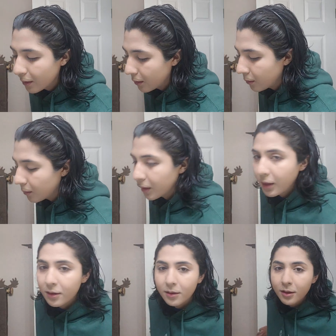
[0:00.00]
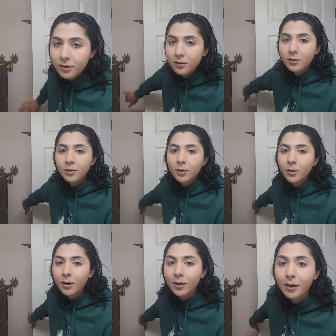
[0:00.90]
Okay, so this is
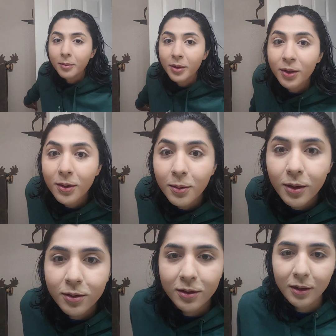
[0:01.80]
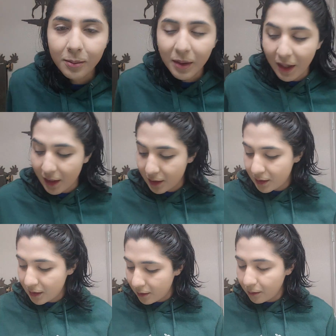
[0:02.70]
tutorial number 2. This is going to be
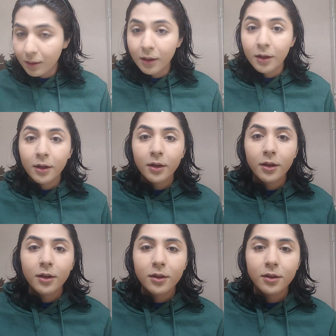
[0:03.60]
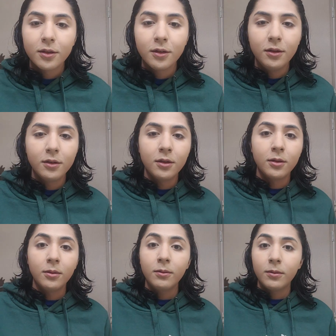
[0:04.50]
eyeshadow.
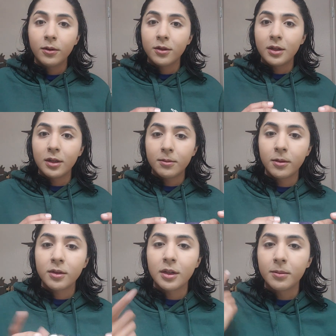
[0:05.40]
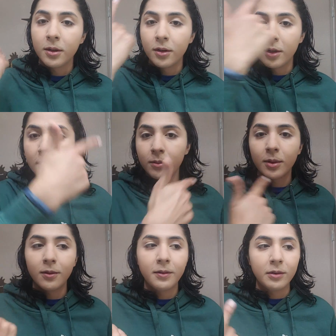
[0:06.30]
So first things first, after you're done with
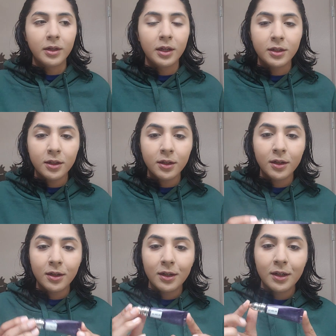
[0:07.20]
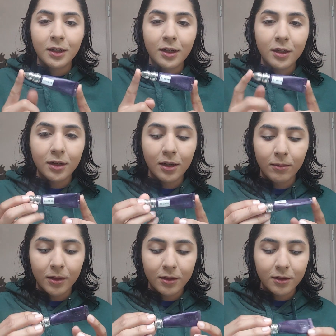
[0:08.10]
your foundation, you're going to
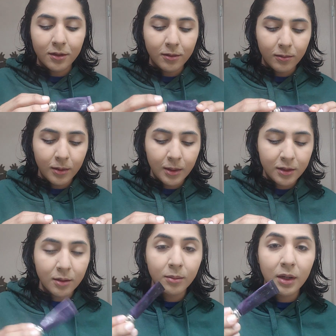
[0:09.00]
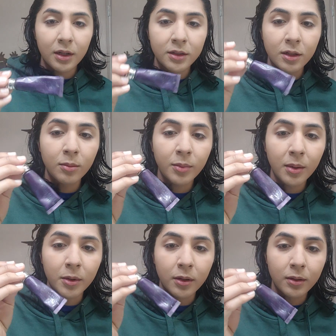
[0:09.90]
want to start with some eyeshadow
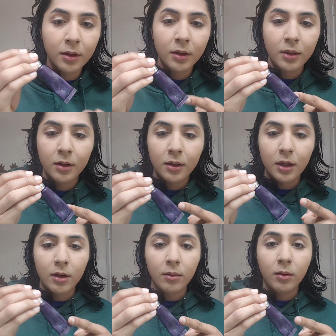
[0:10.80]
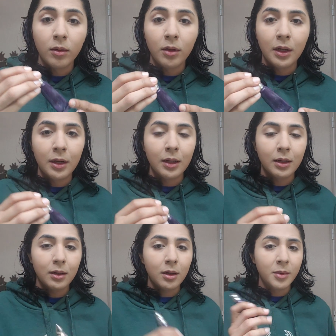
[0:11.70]
primer. I will
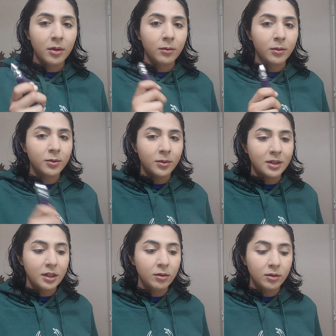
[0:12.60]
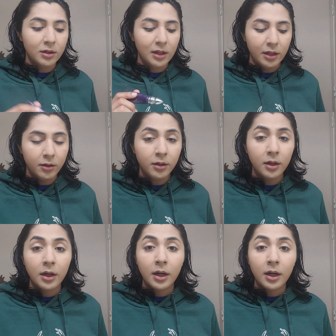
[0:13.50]
comment on which ones I use later.